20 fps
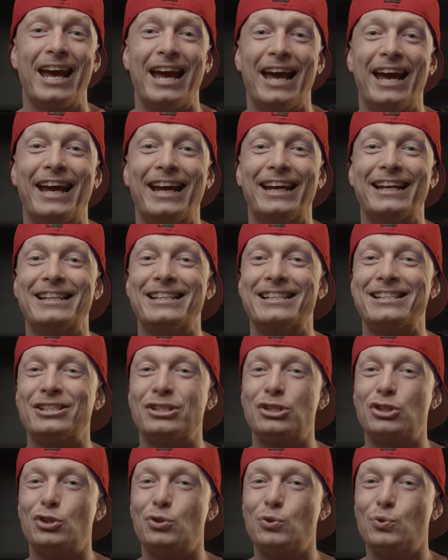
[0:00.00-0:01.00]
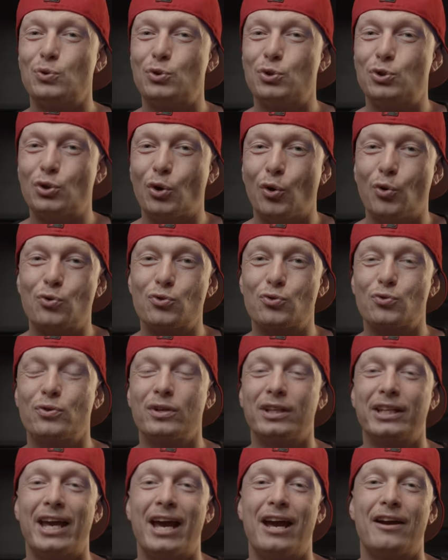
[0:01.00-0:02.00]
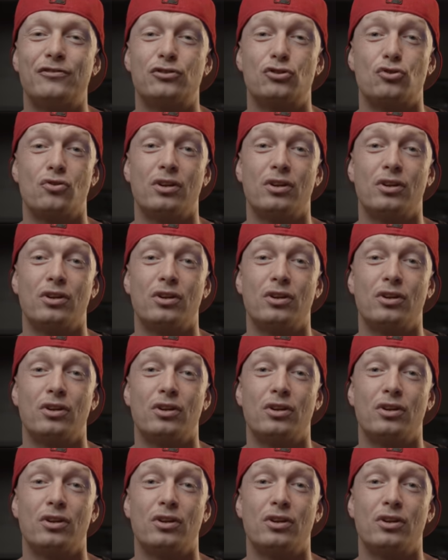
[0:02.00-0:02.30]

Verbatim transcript: and you don't really have to